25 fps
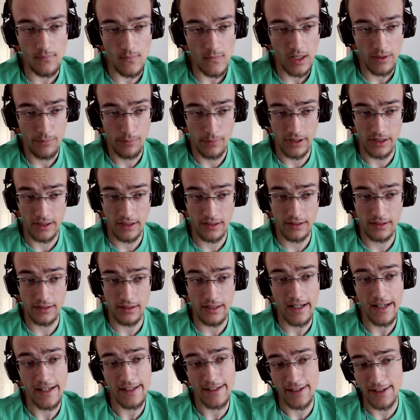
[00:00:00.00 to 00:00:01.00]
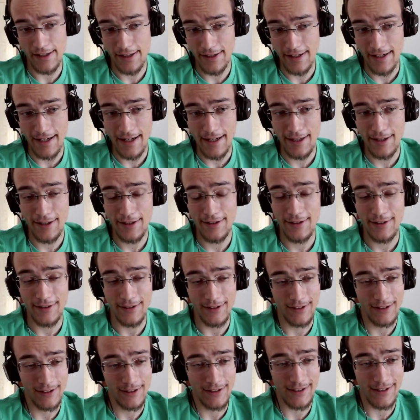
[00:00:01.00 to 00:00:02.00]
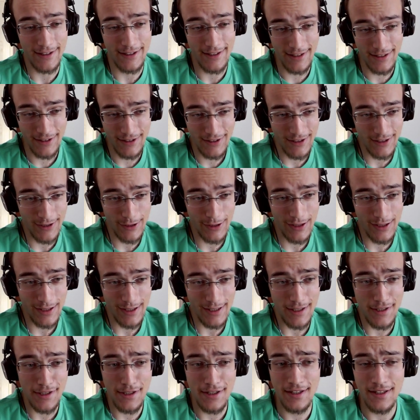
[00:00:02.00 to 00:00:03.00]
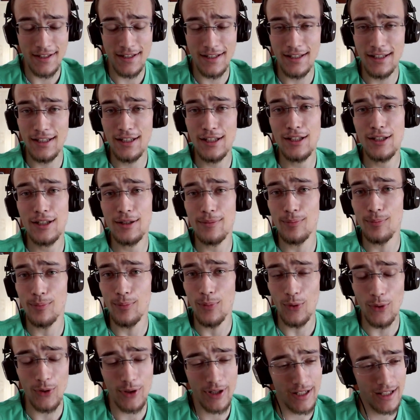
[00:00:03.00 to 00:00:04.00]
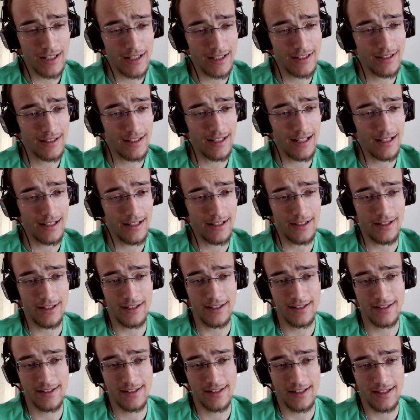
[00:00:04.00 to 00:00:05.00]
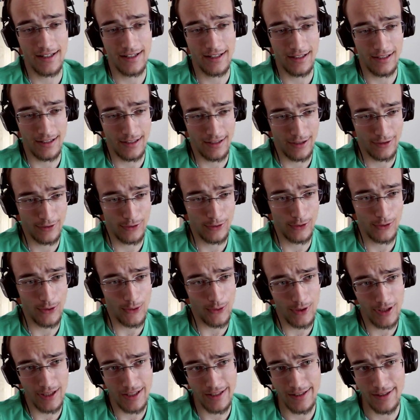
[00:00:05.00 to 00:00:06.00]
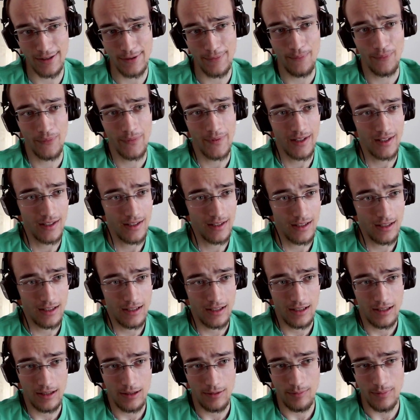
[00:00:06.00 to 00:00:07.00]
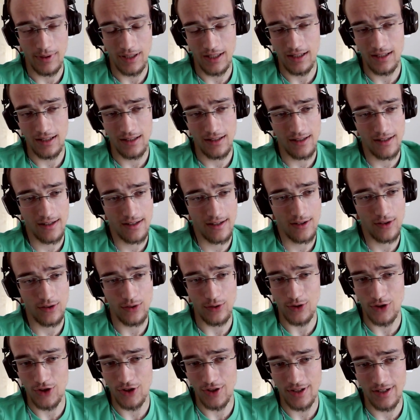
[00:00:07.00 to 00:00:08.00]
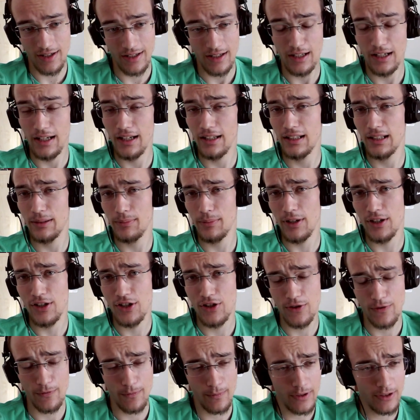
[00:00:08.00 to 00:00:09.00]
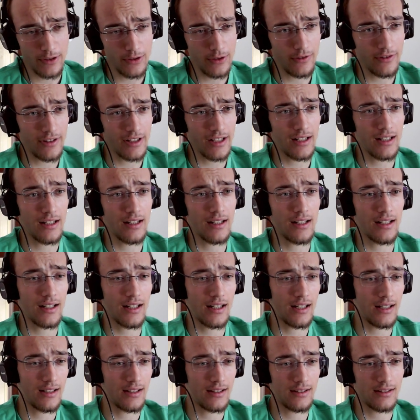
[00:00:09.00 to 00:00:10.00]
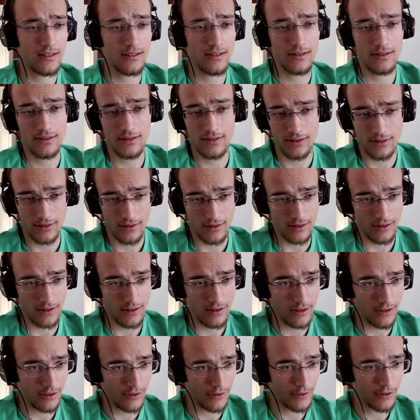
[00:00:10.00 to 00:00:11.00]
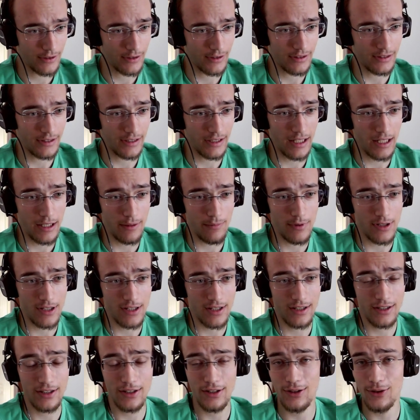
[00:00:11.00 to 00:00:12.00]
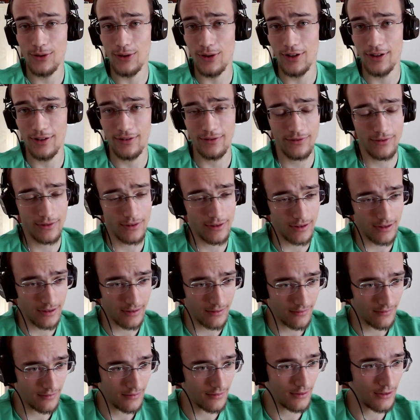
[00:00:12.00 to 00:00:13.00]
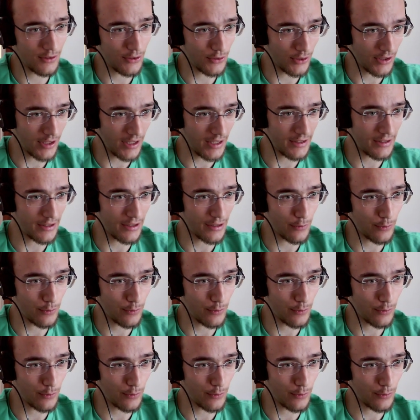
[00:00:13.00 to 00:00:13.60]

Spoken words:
But as I said, d3 is the boring Italian, as I like to call it, because you're just gonna get a bunch of maneuvering and the game is gonna go on for 200